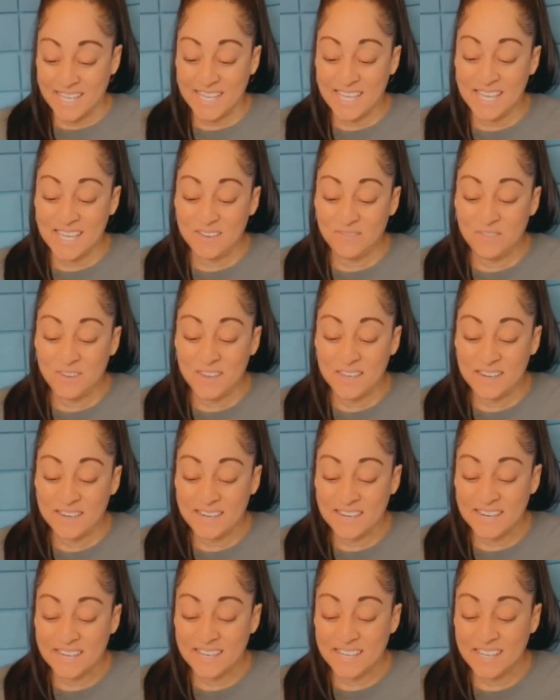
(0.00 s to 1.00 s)

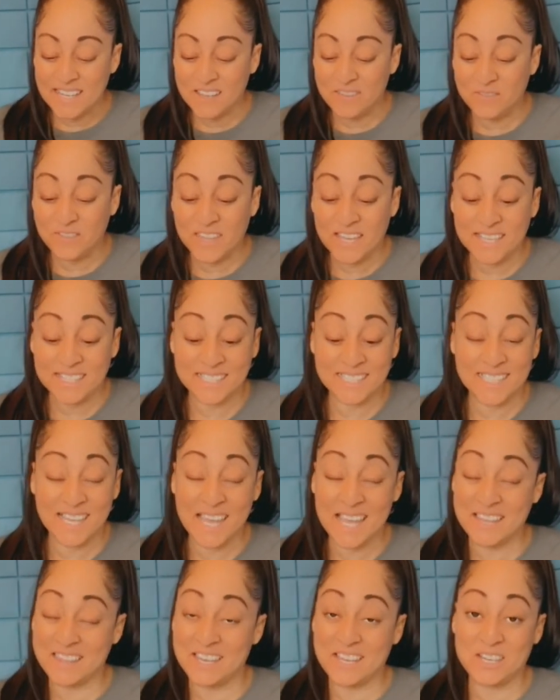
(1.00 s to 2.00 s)
even if they say they